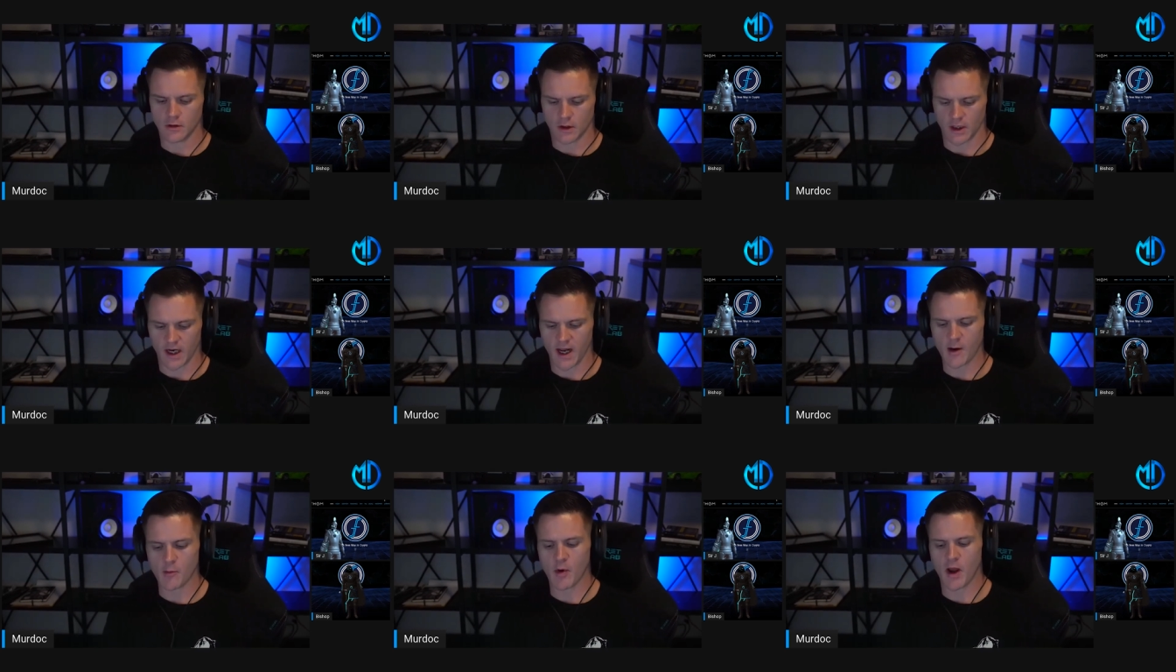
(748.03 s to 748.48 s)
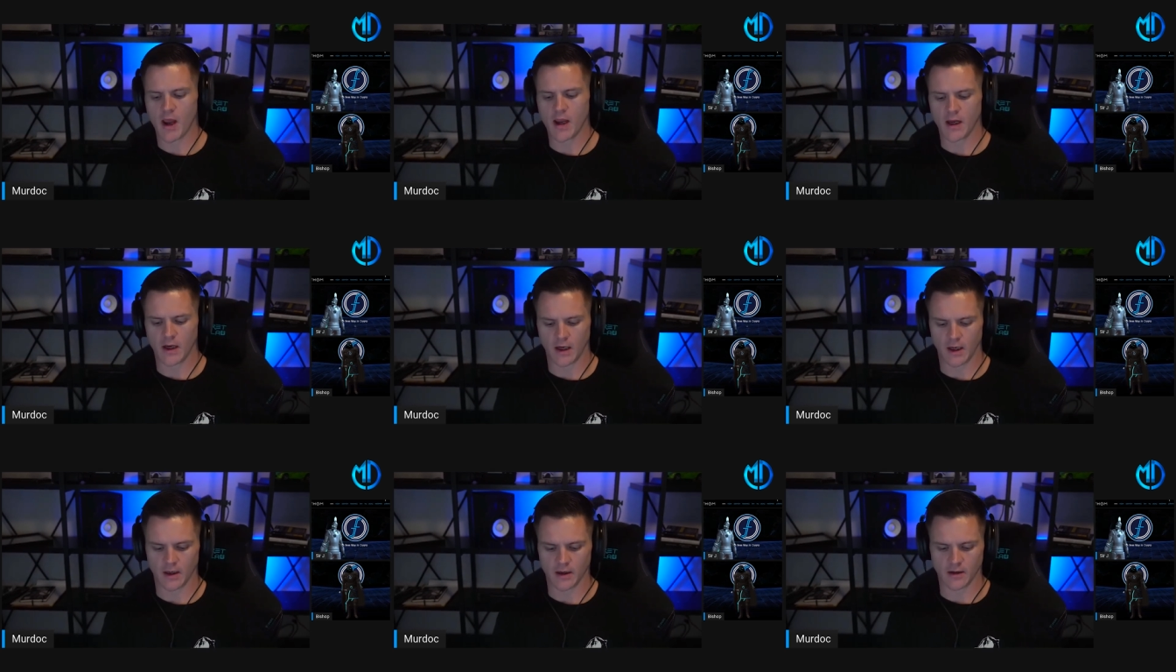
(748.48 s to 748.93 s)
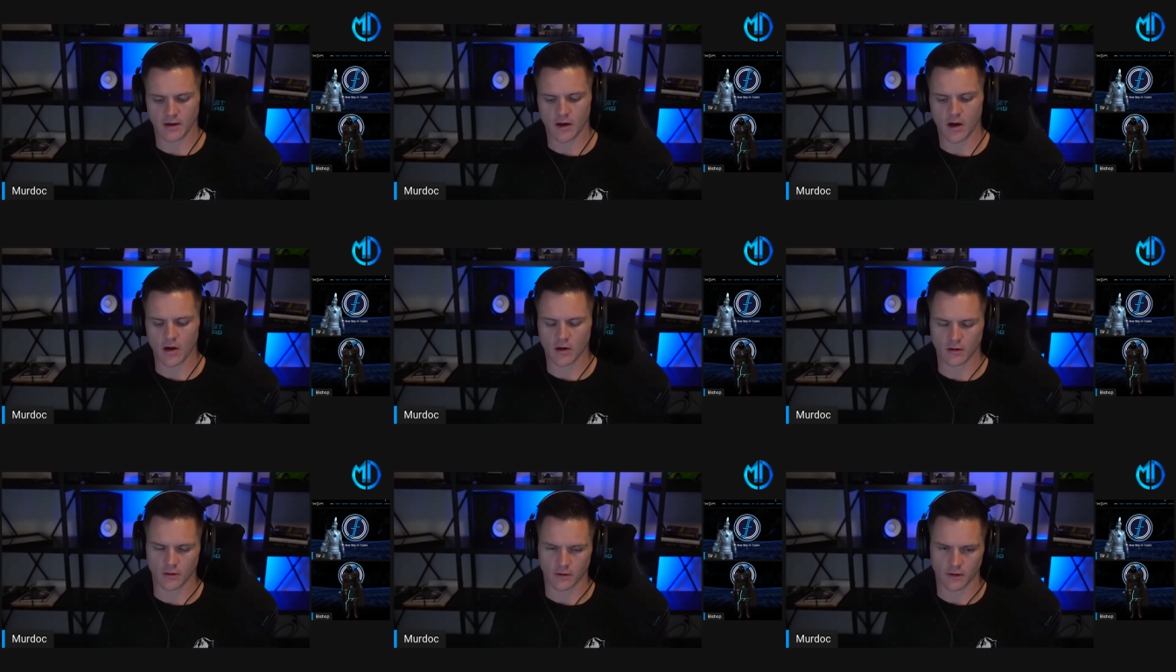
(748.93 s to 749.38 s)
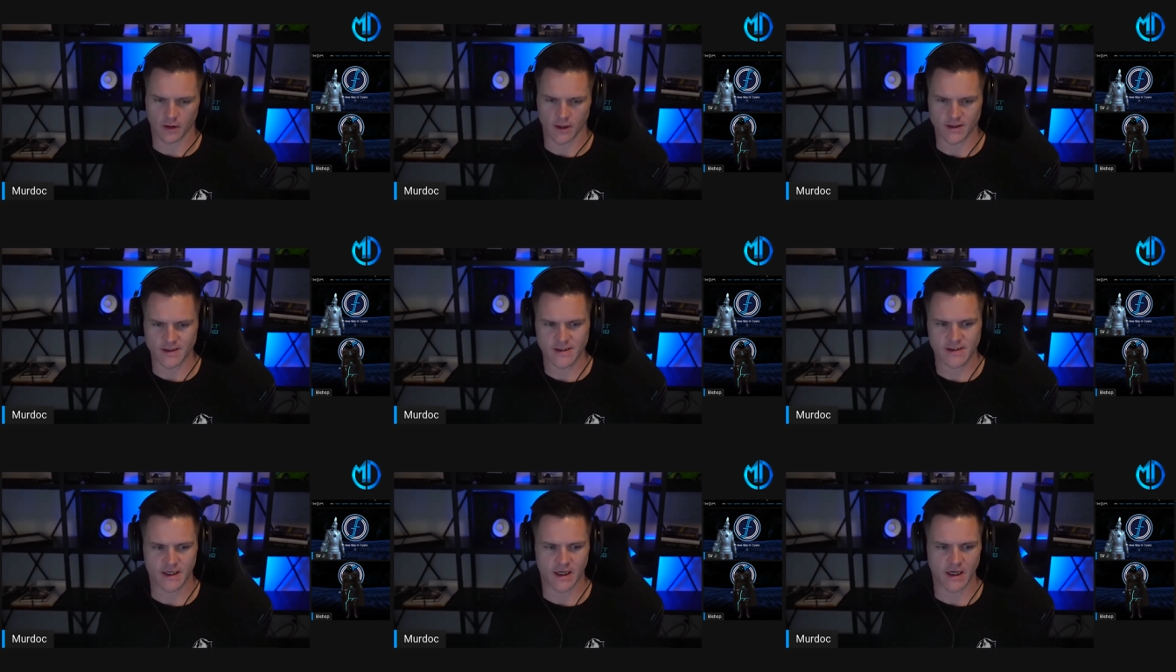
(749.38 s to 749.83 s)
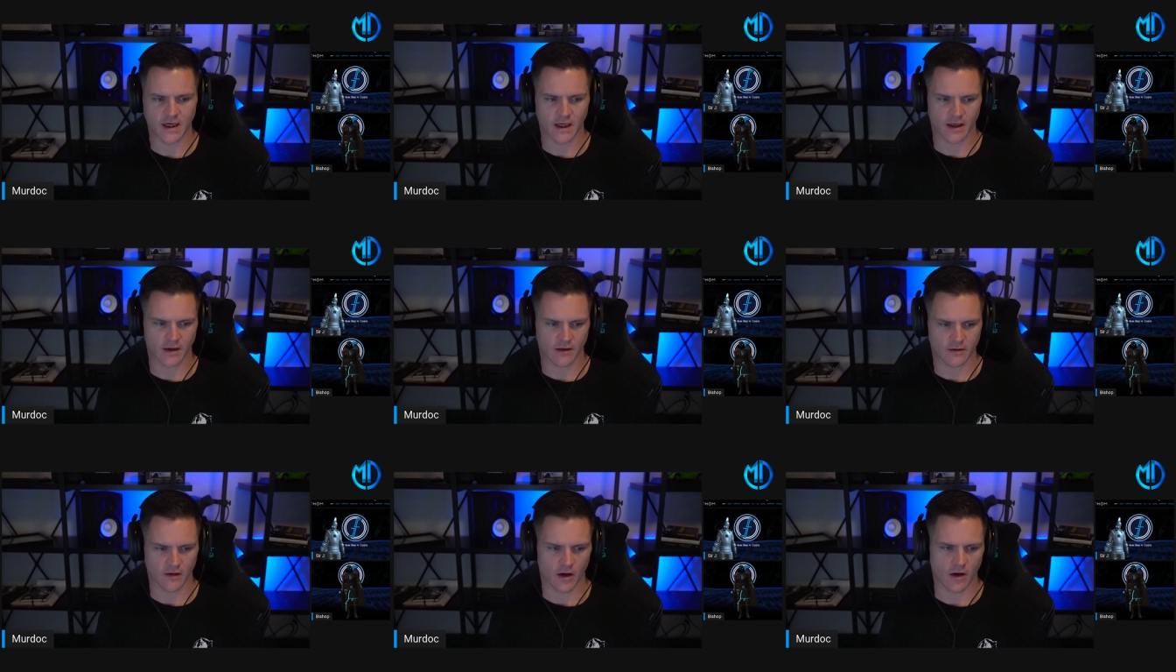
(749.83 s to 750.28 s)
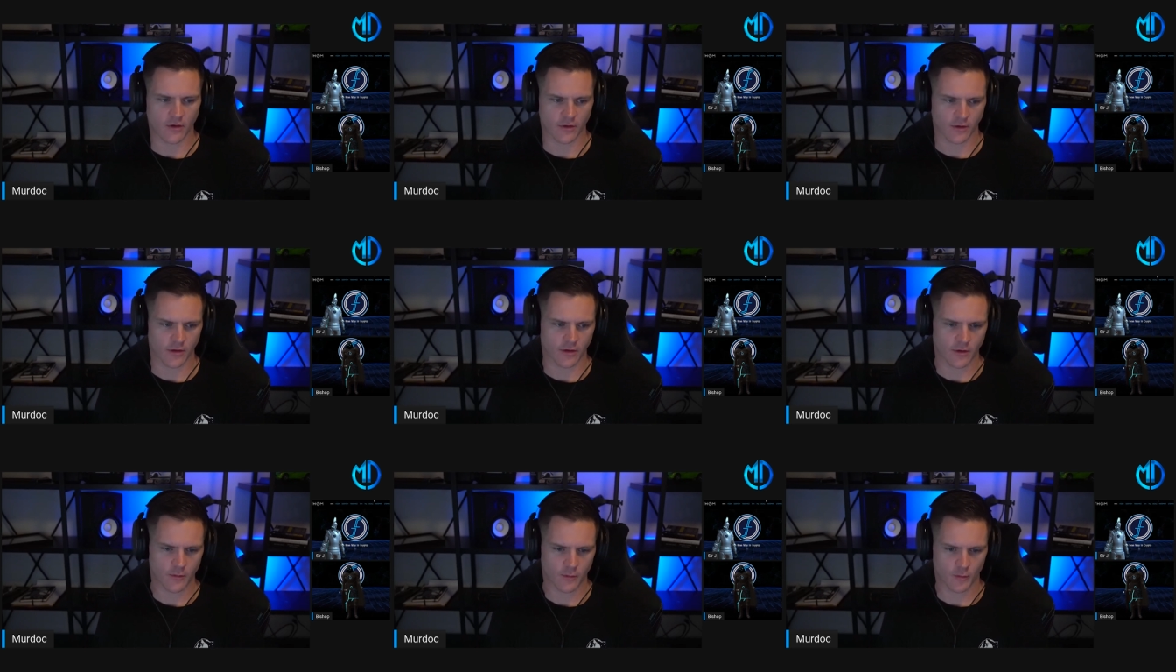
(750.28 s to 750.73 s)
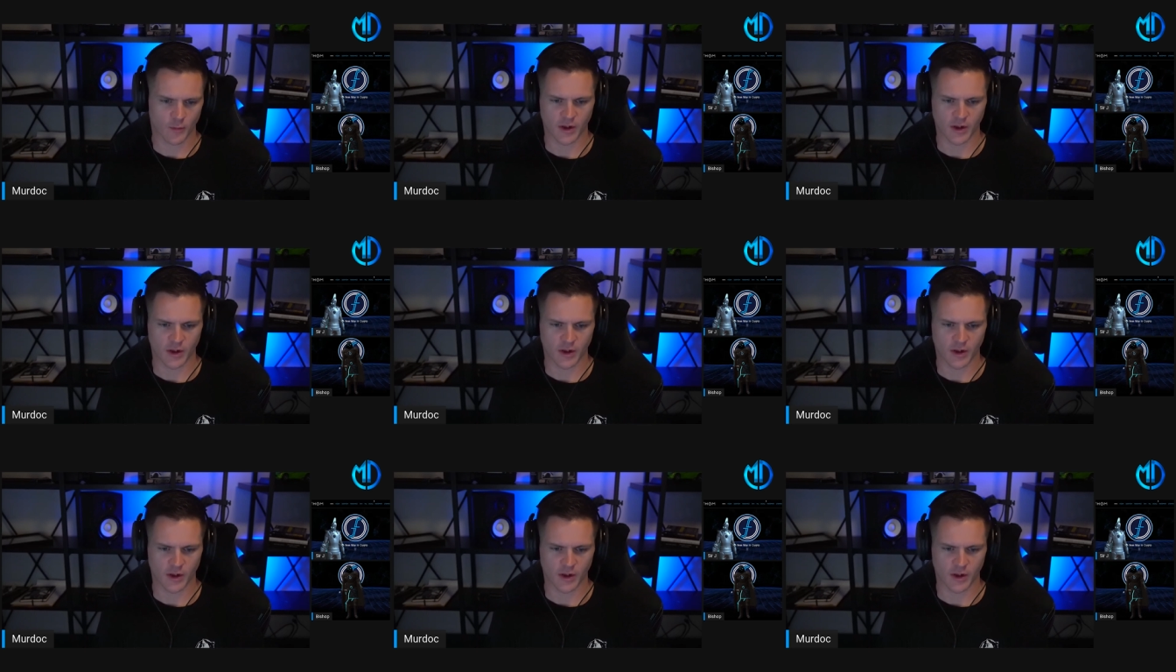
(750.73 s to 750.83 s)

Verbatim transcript: and I buy in at a dollar and I stake at a dollar,